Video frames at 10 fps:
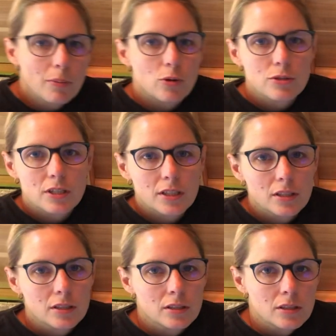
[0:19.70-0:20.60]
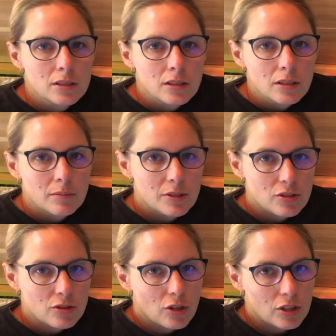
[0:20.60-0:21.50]
posted
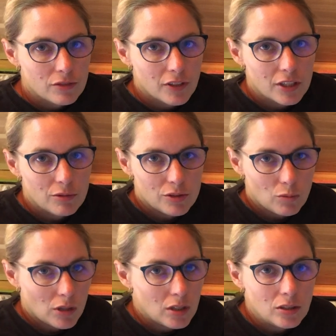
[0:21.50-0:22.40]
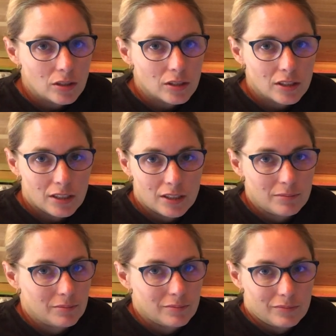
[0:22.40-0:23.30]
Mr. Todd's video as well.
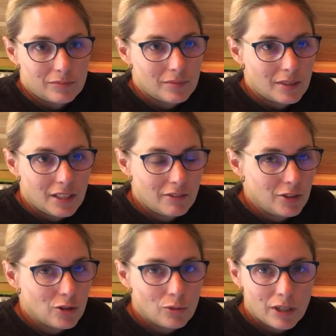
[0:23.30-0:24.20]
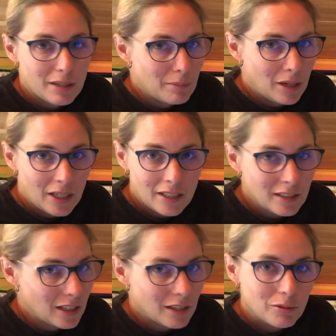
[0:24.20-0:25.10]
If you don't get mine,
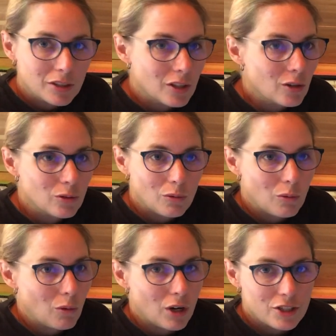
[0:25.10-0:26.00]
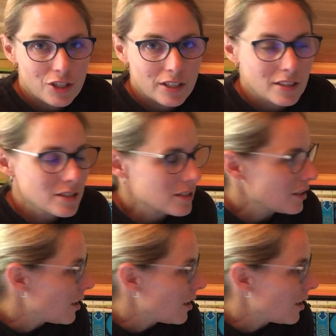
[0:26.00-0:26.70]
I would go watch his.